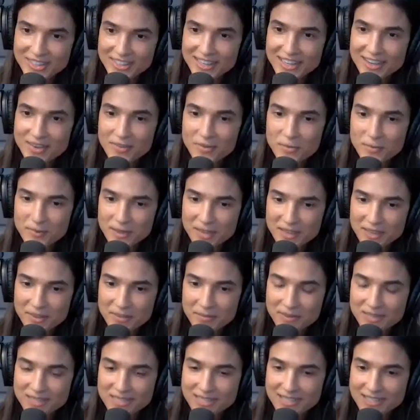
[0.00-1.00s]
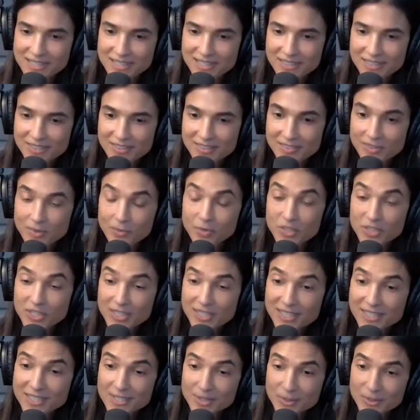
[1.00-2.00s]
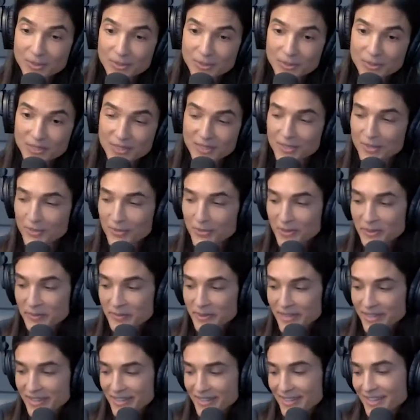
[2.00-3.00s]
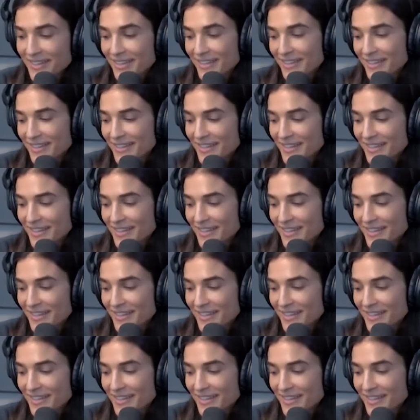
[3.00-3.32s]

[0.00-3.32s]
I would pick it myself, which I do in the Caribbean.